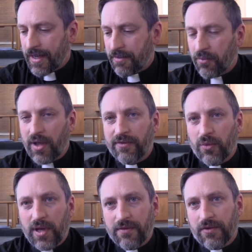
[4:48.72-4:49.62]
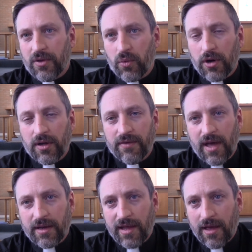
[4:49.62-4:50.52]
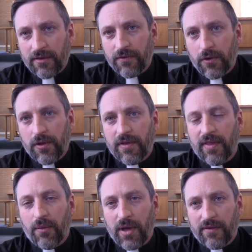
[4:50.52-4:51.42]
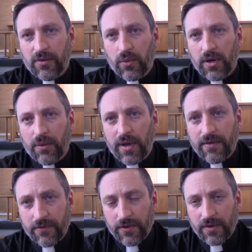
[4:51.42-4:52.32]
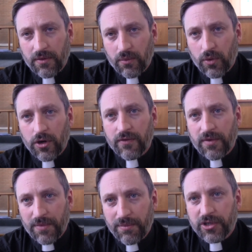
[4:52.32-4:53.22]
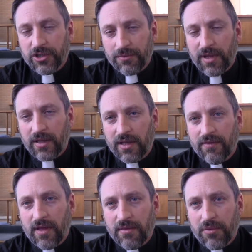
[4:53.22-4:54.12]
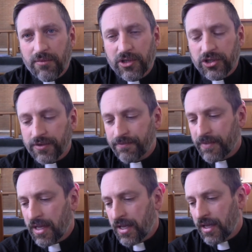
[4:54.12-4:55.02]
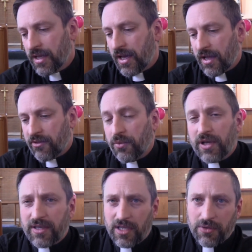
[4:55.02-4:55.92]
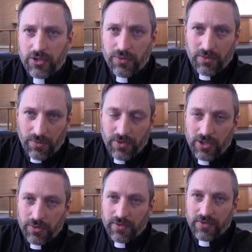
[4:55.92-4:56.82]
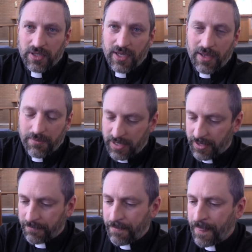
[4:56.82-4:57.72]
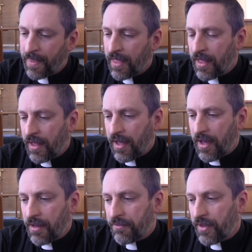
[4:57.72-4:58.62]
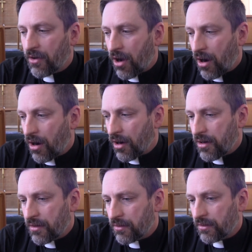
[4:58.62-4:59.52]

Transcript: We have to wait for the work of that task force, and then we have to wait for the word from the bishop that gives us permission. So we'll continue doing what we're doing for the time being. There are